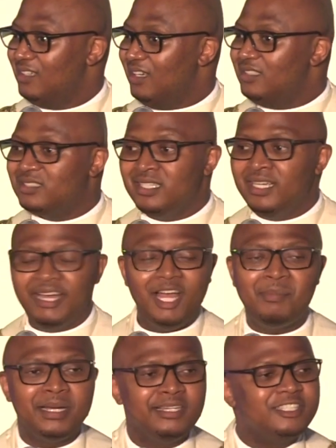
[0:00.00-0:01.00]
and say,
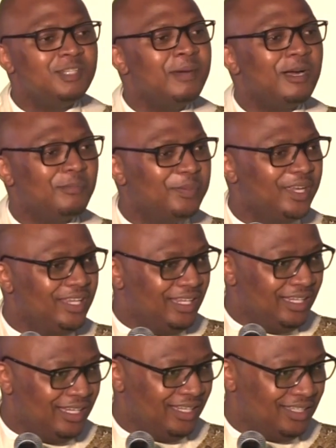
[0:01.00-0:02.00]
"Hayi abakithi
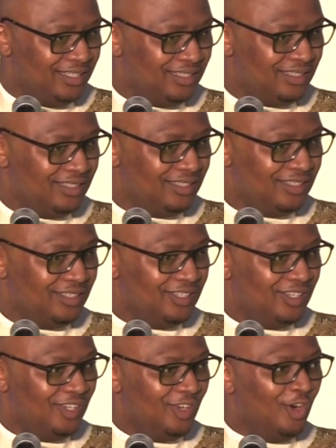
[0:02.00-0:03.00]
bangibhekile."
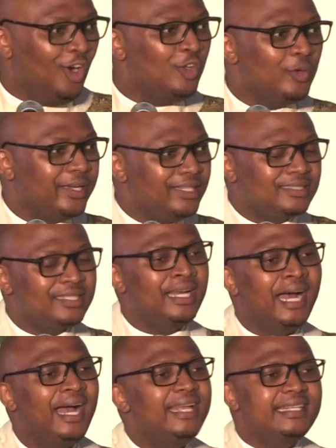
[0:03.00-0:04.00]
Or you can say,
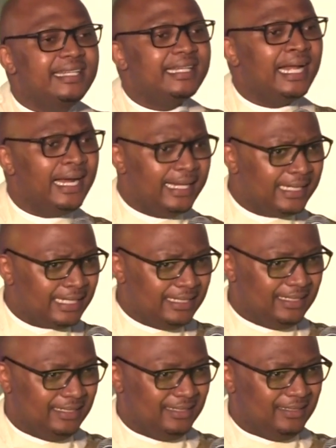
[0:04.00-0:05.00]
"Hayi inhlanhla."
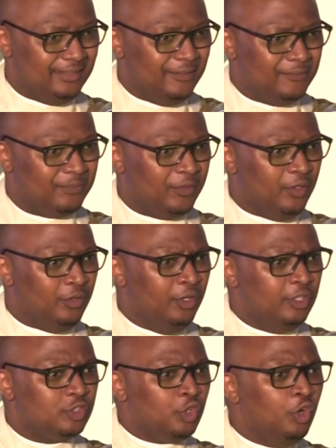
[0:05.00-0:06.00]
You know?
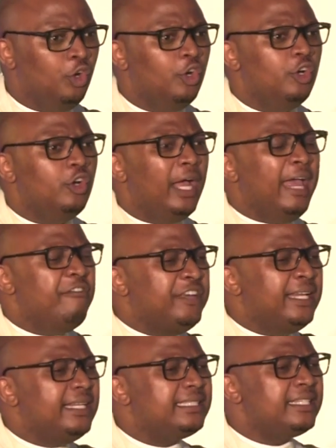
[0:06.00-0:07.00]
So
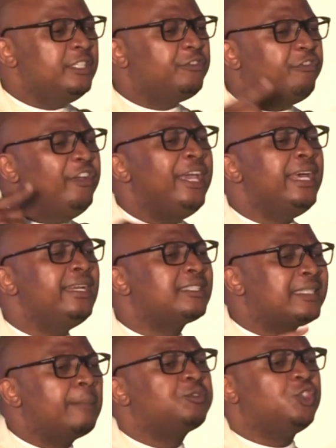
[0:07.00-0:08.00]
evidence is very
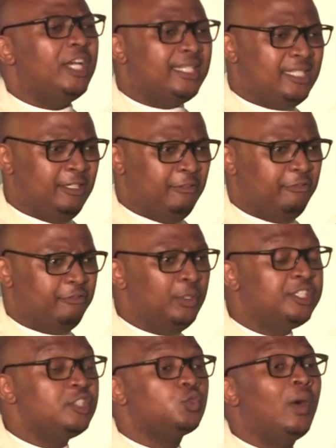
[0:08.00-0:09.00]
subjective,
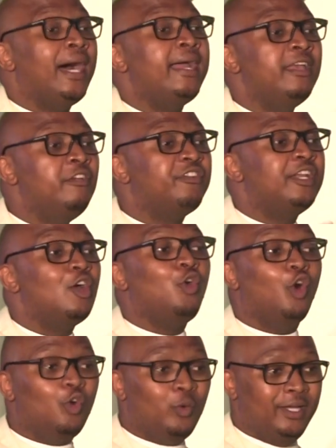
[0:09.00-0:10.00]
which is why even
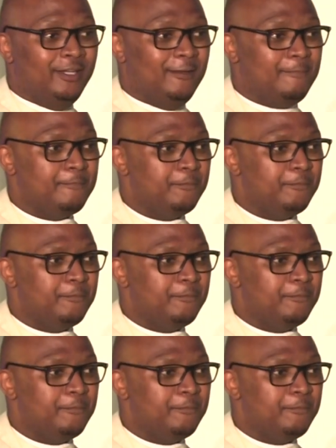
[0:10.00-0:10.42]
ekholweni,